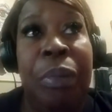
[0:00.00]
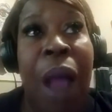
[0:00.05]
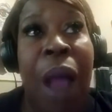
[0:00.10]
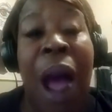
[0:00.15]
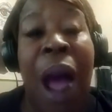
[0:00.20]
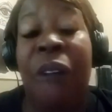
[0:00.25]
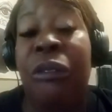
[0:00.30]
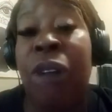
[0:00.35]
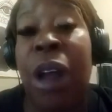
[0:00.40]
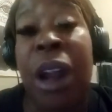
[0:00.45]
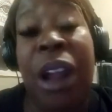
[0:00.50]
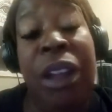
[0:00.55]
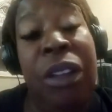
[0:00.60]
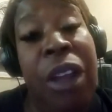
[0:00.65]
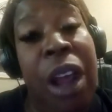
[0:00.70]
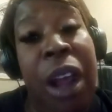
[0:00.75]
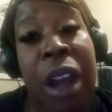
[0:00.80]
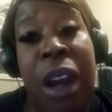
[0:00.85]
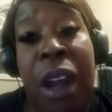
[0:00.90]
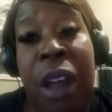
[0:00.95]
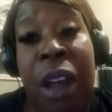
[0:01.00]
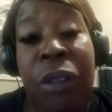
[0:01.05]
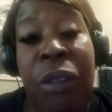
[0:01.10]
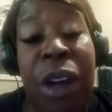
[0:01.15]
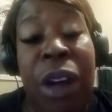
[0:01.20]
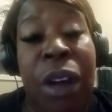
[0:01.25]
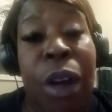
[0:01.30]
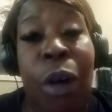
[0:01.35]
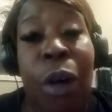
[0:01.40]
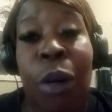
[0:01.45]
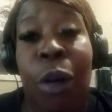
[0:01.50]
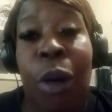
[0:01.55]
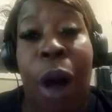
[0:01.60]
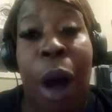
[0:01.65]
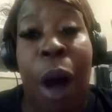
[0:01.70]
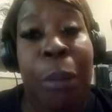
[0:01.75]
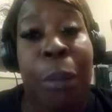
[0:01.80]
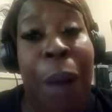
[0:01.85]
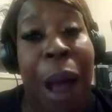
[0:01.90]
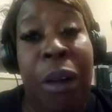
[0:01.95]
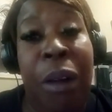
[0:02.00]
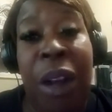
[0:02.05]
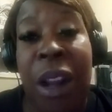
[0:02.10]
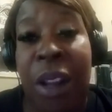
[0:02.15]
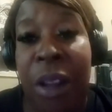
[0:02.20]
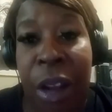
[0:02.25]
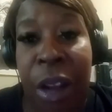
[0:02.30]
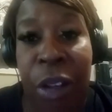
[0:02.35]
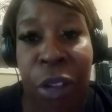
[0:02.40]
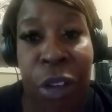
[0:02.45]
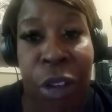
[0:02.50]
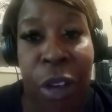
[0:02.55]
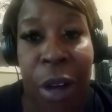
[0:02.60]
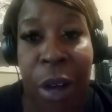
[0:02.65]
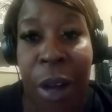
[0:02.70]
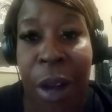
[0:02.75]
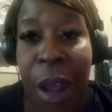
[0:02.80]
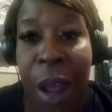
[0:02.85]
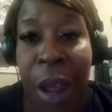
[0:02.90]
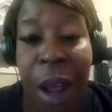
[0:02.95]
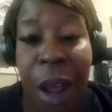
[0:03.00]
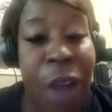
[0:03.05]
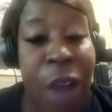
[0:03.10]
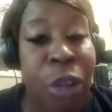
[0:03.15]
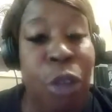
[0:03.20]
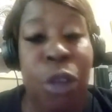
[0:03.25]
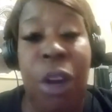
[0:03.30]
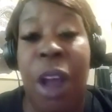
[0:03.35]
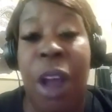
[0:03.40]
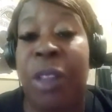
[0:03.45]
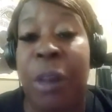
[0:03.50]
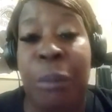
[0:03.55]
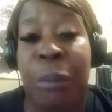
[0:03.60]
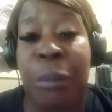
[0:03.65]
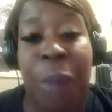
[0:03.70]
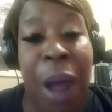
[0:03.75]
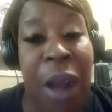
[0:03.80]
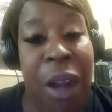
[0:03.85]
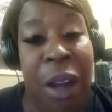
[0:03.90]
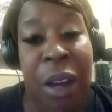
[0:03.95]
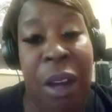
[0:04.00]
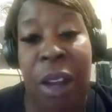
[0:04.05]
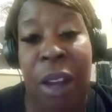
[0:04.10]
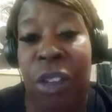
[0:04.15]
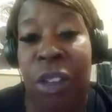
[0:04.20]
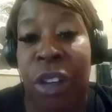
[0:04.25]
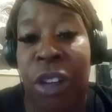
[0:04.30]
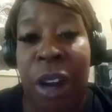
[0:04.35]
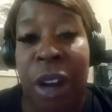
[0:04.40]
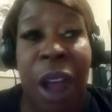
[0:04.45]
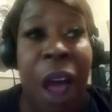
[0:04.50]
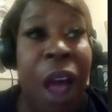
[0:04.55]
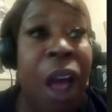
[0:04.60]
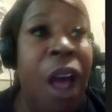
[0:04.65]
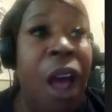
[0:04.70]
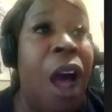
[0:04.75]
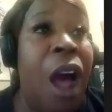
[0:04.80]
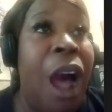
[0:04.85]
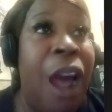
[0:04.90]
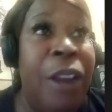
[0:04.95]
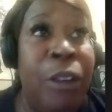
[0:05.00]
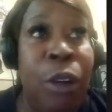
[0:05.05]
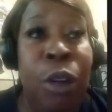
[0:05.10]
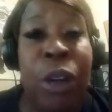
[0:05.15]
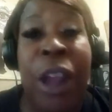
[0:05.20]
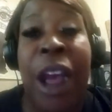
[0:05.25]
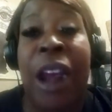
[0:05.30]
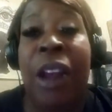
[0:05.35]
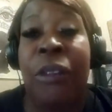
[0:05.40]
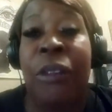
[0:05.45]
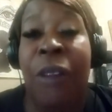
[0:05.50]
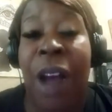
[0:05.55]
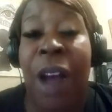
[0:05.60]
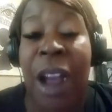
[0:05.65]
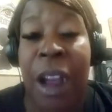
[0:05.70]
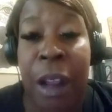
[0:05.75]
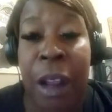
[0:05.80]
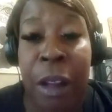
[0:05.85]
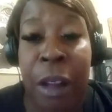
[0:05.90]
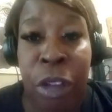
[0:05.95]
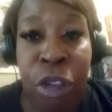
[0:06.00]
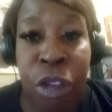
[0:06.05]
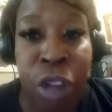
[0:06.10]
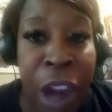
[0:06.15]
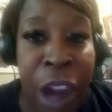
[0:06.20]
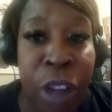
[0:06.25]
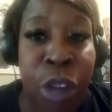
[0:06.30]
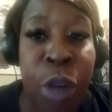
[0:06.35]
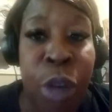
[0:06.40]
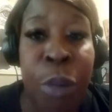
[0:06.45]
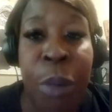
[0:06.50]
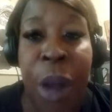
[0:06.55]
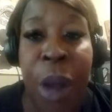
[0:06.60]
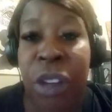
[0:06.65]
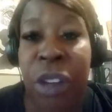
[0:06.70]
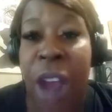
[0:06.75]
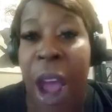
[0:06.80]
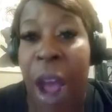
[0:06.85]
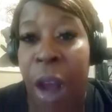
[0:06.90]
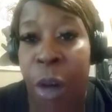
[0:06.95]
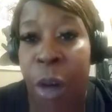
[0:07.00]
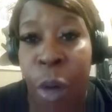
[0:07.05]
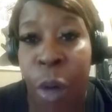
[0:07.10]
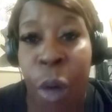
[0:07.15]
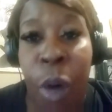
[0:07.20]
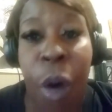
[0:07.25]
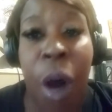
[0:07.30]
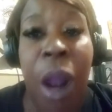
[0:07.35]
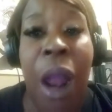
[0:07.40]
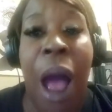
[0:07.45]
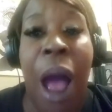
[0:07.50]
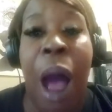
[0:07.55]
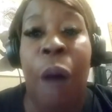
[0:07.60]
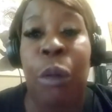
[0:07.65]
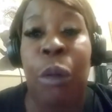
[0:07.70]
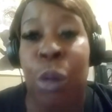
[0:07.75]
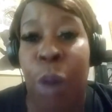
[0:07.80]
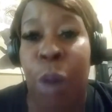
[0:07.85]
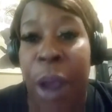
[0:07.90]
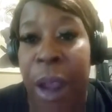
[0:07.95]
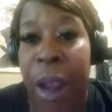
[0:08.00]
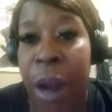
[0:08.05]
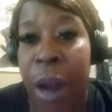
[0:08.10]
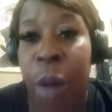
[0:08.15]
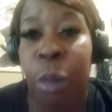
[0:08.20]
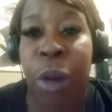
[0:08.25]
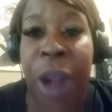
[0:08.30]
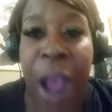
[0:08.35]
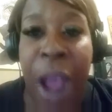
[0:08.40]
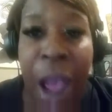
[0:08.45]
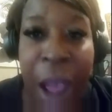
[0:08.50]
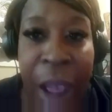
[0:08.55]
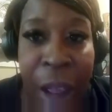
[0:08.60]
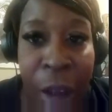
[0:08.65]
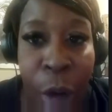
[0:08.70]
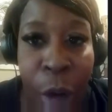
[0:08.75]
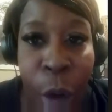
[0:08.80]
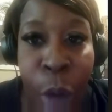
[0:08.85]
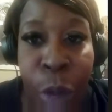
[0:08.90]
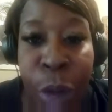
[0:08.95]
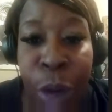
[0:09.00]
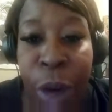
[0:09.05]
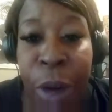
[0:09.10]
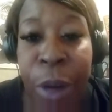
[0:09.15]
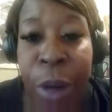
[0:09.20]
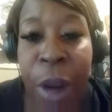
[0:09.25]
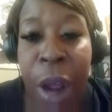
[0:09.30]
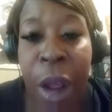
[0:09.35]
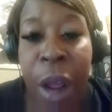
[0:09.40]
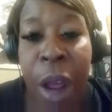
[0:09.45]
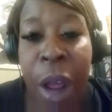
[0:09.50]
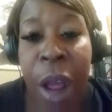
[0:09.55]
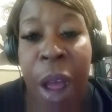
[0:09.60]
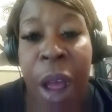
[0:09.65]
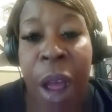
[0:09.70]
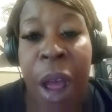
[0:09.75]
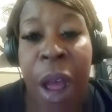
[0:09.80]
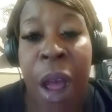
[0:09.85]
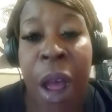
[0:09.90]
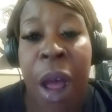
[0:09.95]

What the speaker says: I really didn't even know about addiction. I knew nothing about addiction. I knew that if I drank too much alcohol, I was waking up with a hangover. Mm-hmm.